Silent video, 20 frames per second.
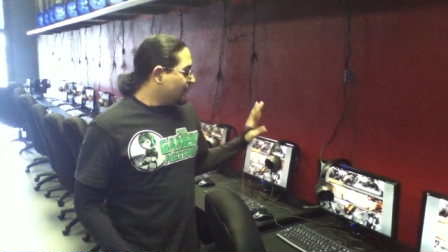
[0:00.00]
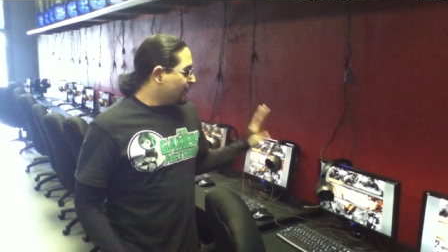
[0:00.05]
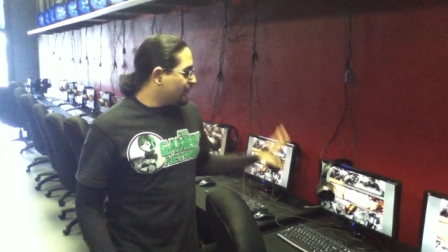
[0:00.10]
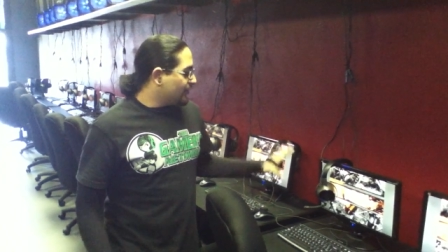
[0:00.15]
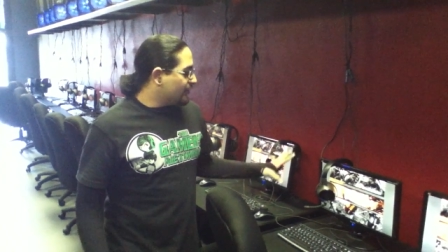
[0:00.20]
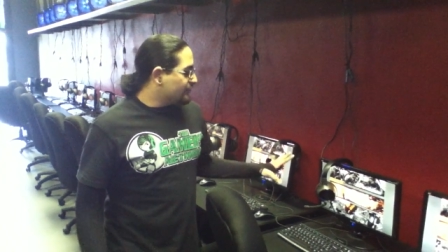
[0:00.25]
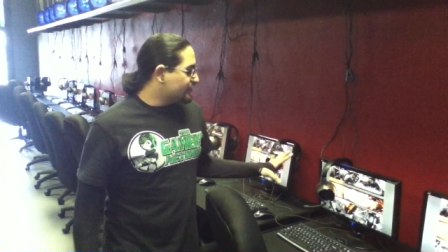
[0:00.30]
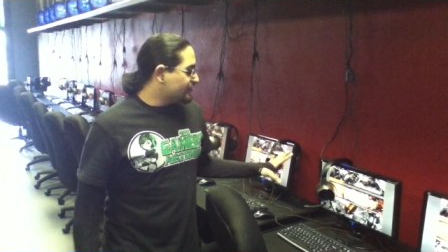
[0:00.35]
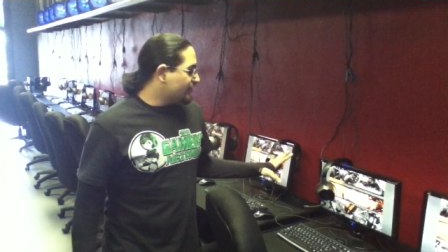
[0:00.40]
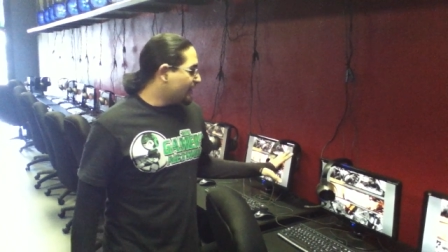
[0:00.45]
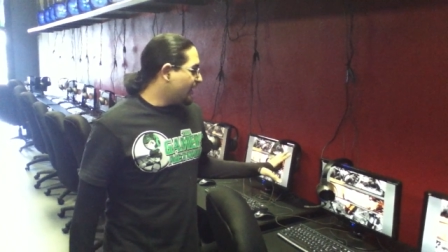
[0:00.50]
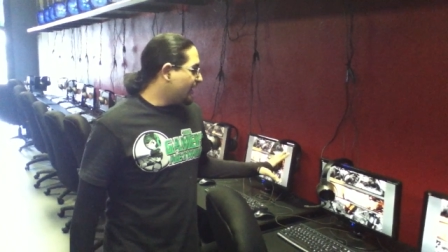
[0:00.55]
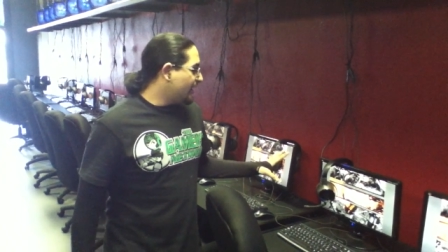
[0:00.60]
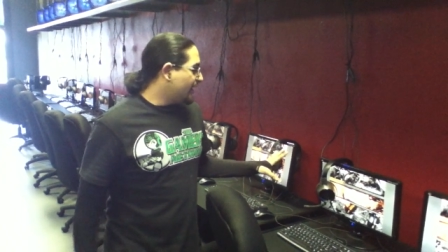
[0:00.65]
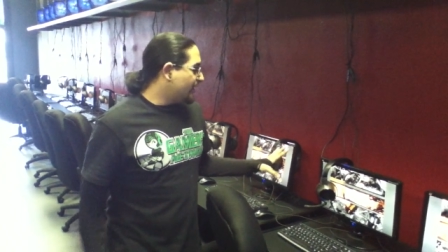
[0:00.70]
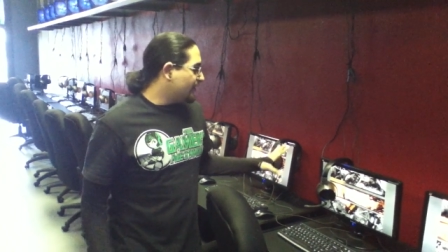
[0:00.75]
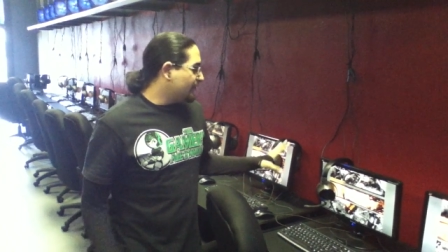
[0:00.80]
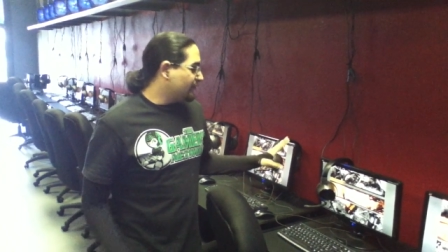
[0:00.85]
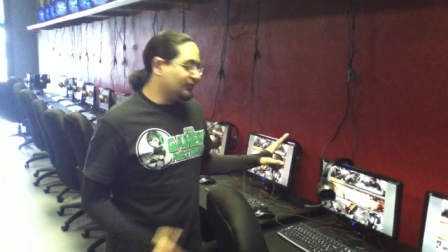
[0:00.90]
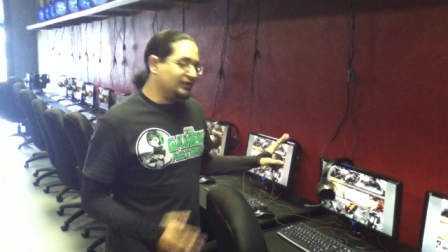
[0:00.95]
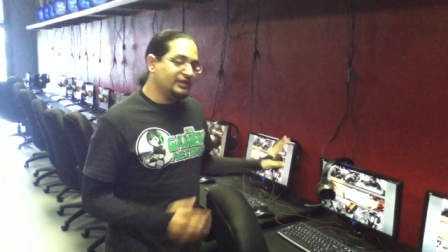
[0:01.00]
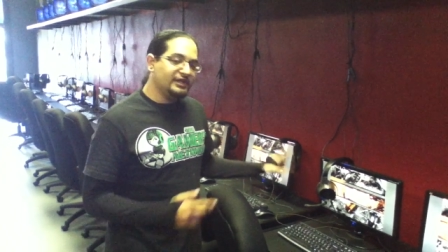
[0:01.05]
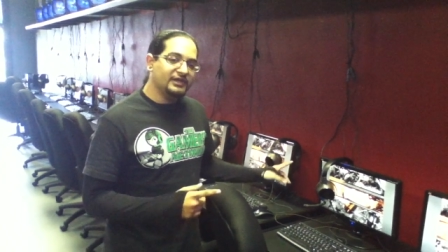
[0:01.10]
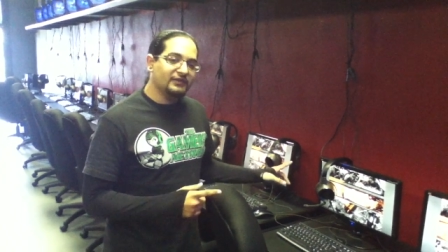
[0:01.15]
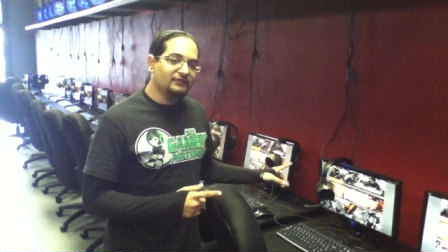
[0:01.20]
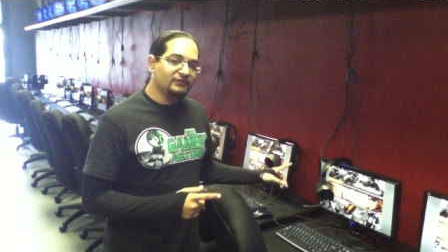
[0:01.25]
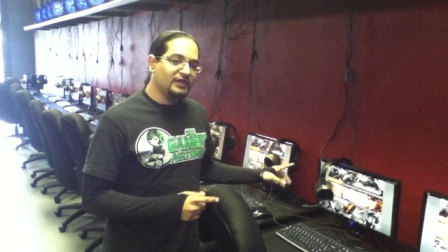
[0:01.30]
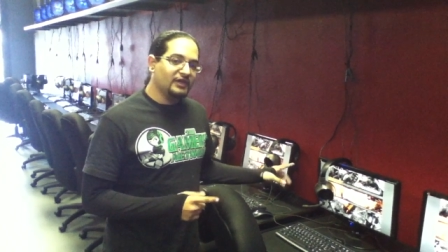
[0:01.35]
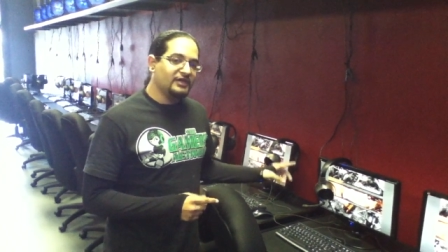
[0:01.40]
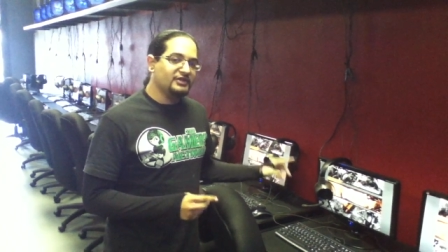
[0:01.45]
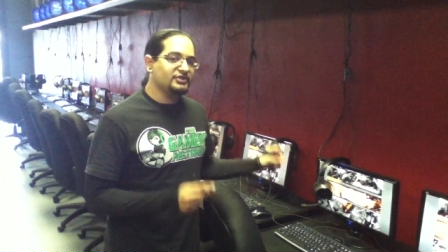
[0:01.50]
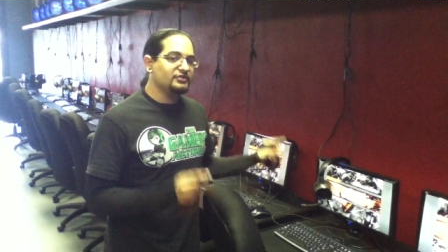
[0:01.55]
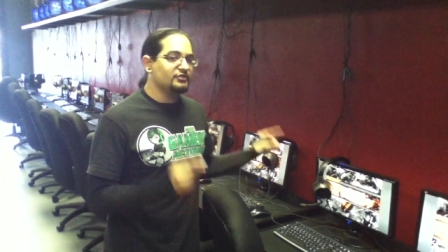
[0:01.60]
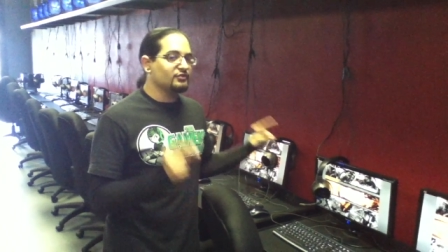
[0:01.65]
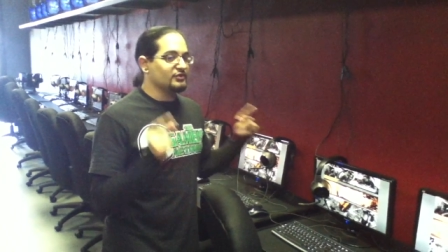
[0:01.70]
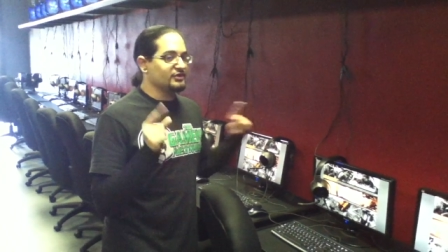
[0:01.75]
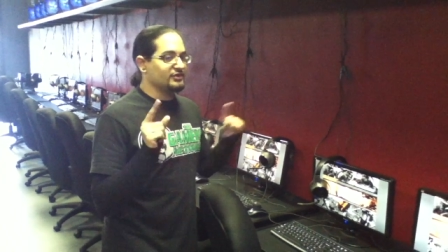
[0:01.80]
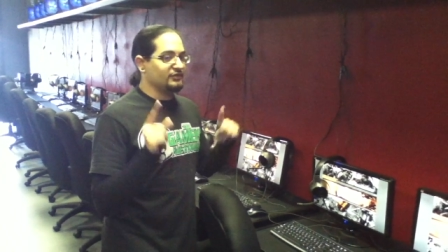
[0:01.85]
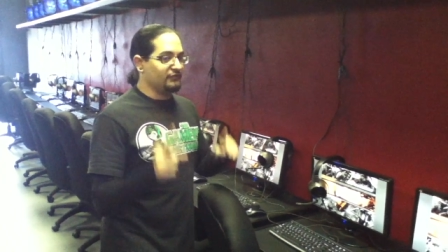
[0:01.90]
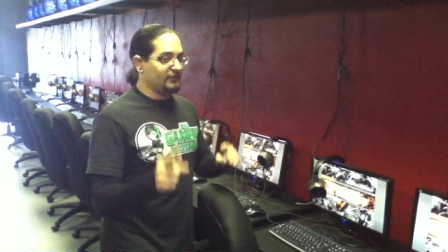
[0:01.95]
We also have League of
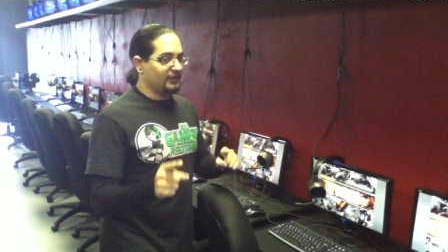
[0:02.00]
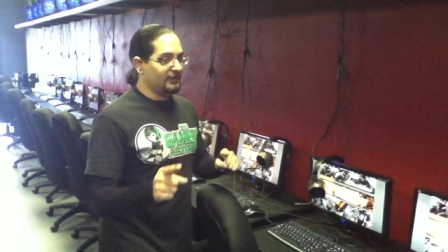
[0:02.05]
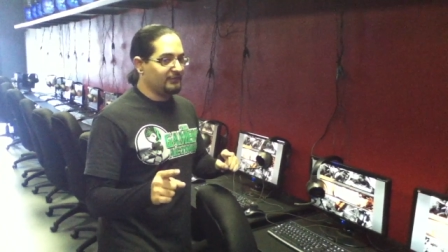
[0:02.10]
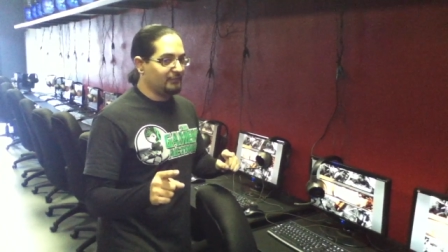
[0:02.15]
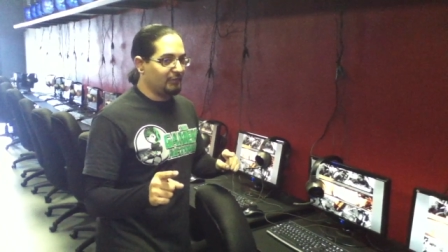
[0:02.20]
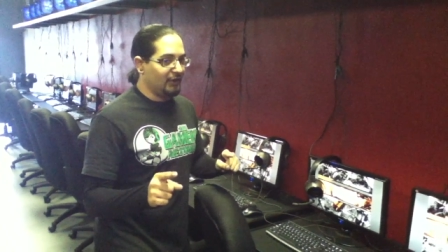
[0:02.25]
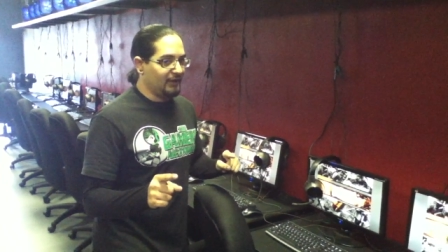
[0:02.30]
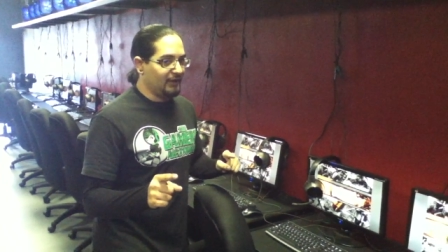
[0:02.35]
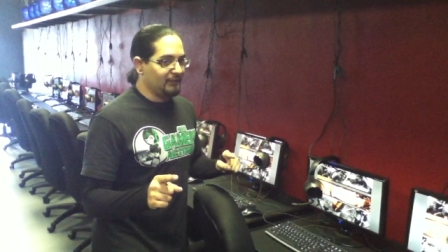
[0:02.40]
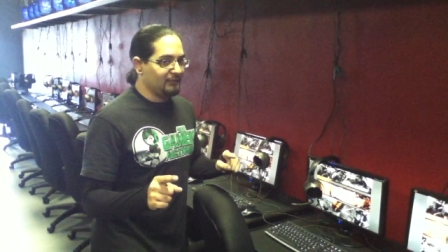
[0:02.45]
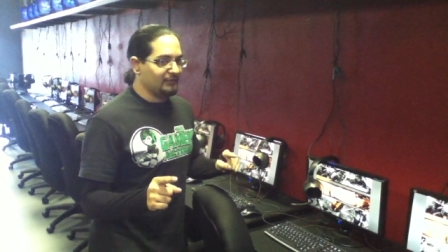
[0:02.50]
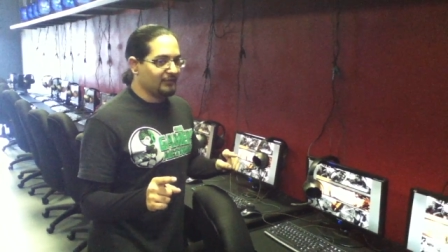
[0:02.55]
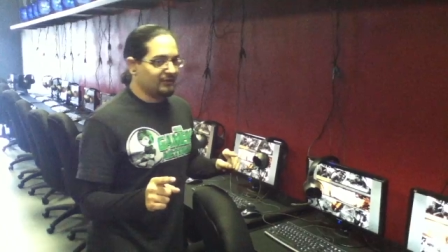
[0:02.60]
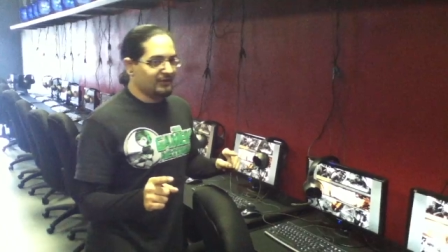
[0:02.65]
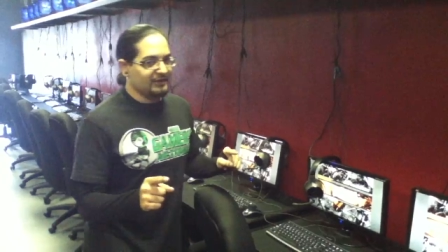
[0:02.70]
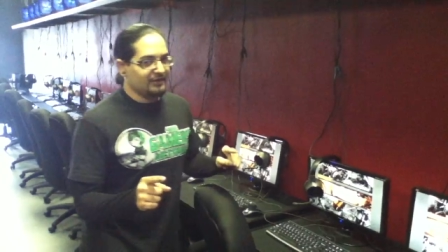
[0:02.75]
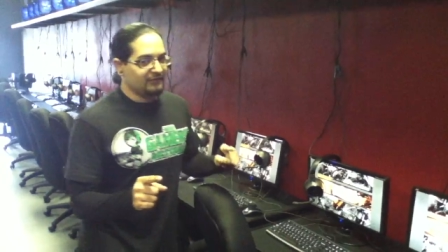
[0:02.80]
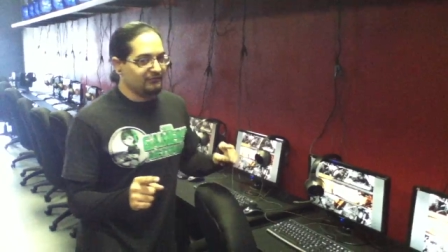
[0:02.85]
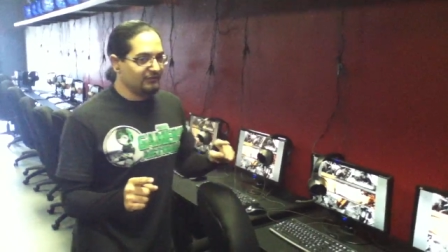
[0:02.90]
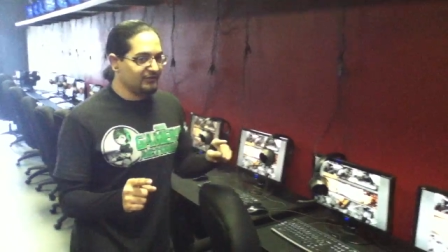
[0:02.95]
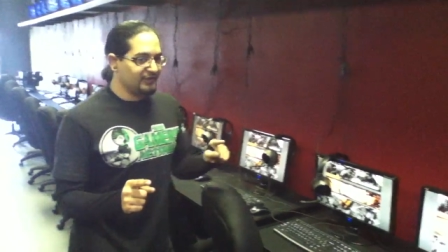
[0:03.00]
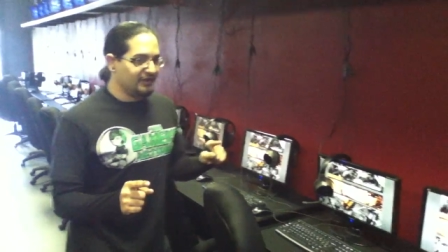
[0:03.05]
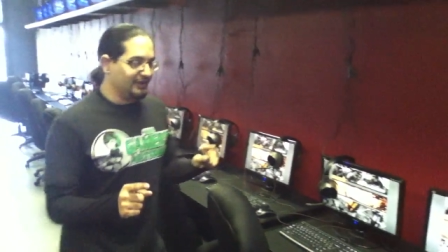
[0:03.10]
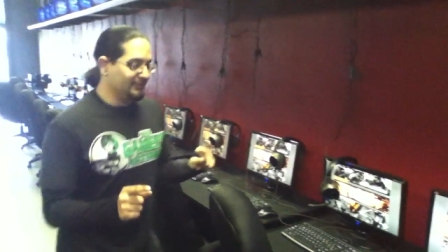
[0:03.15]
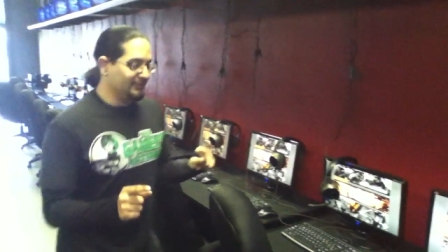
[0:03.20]
Legends, which is very popular right now for the